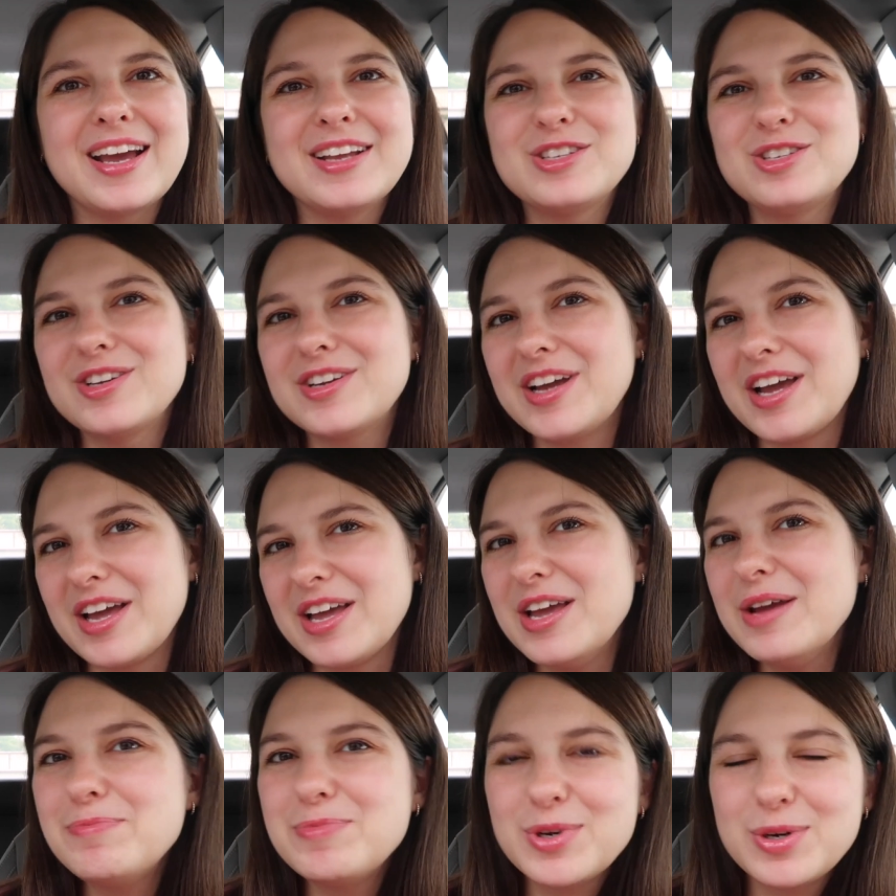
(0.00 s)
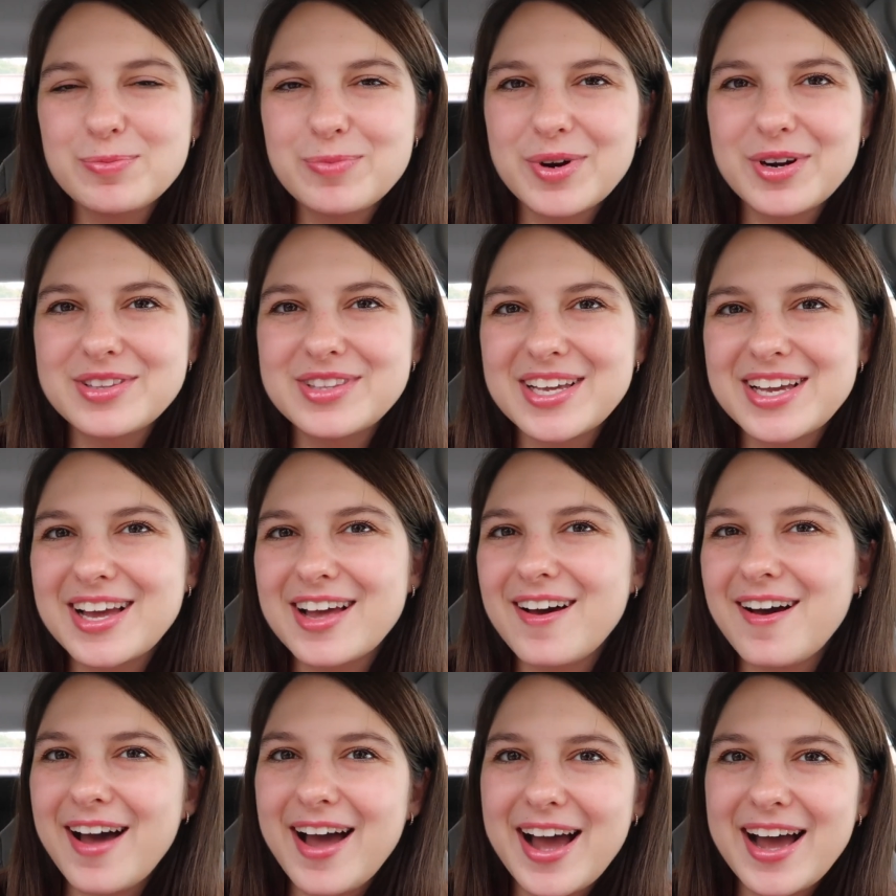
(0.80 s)
I took a hypnobirthing
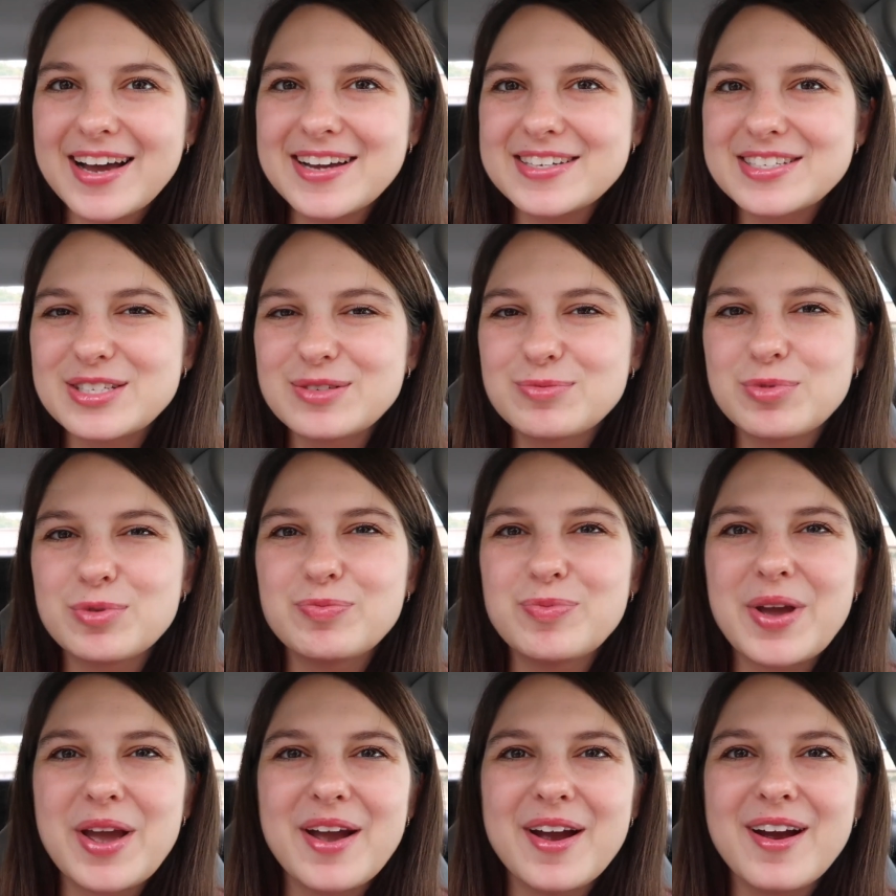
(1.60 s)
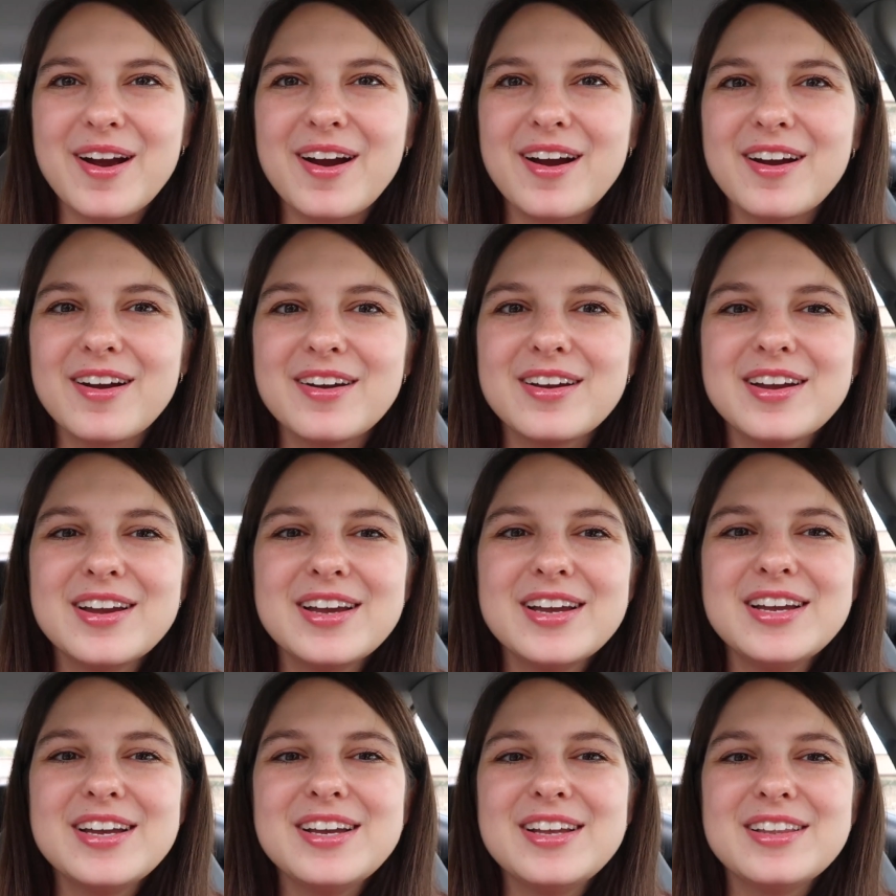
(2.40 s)
class to prepare,
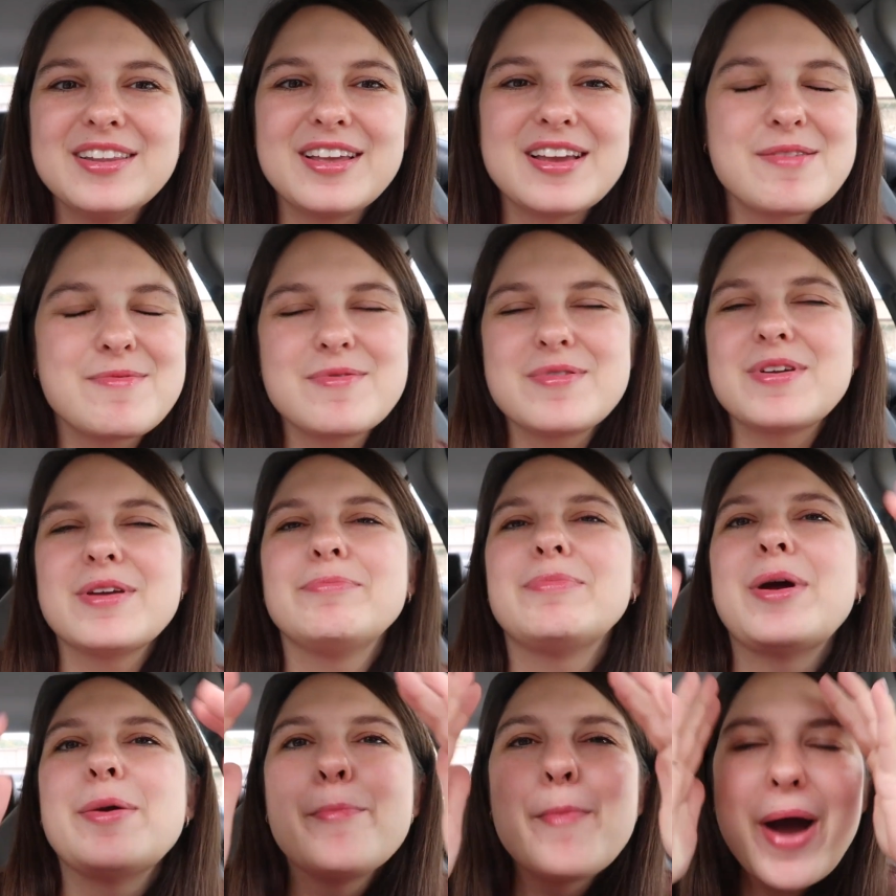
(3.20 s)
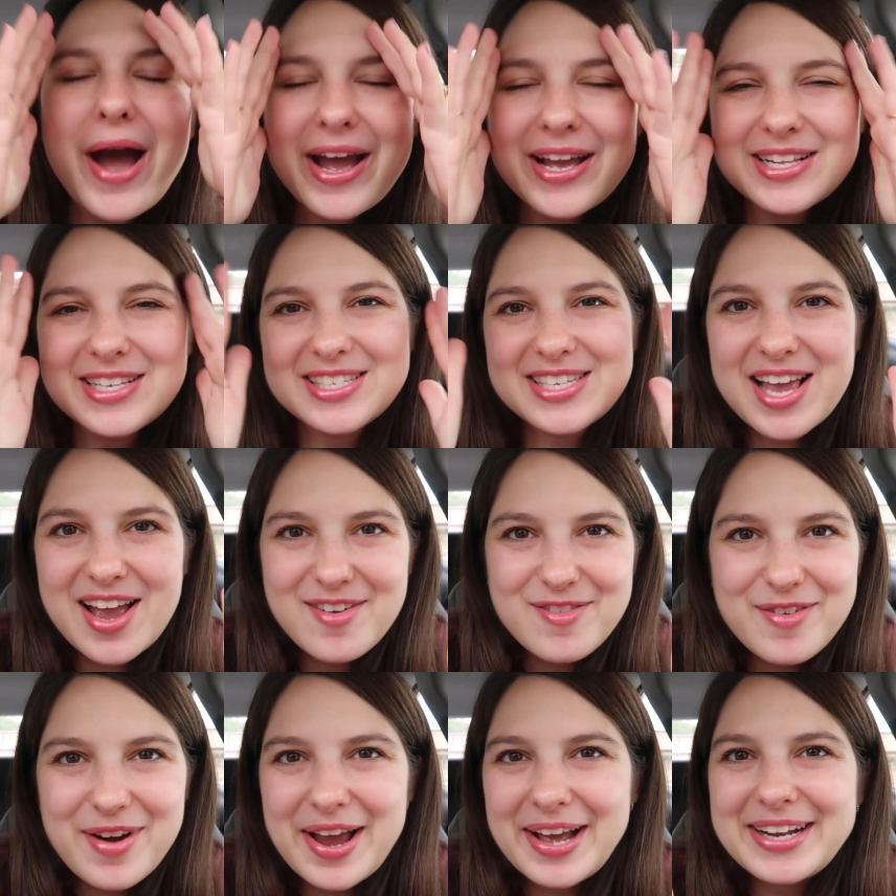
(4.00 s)
like get my
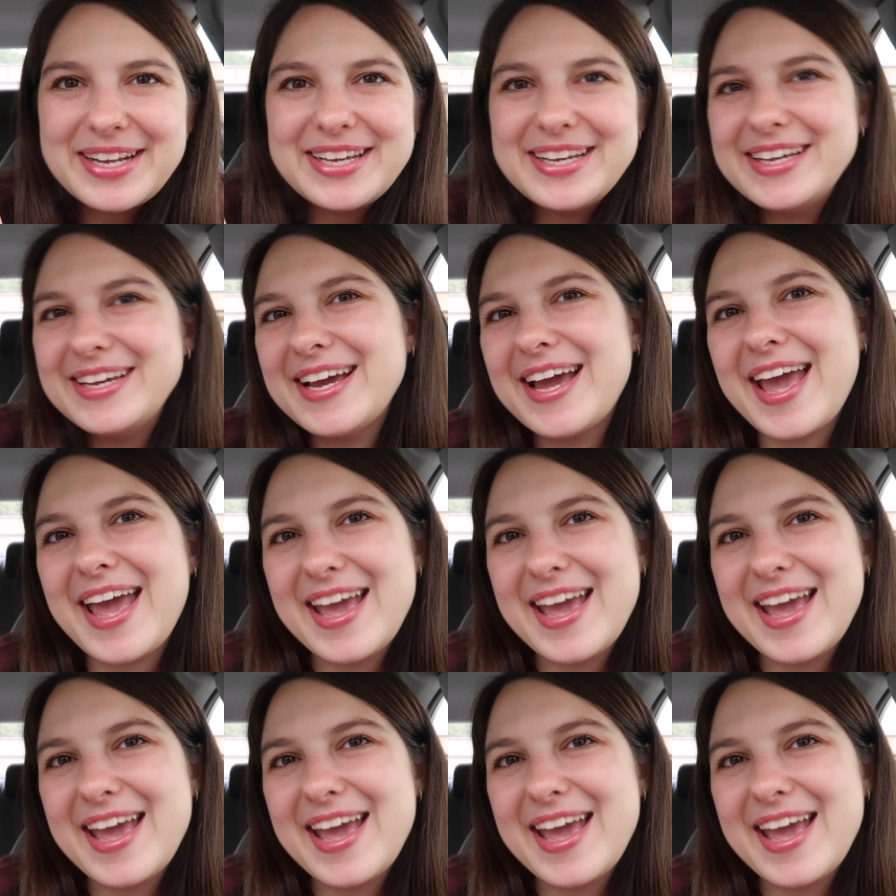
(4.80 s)
mindset ready.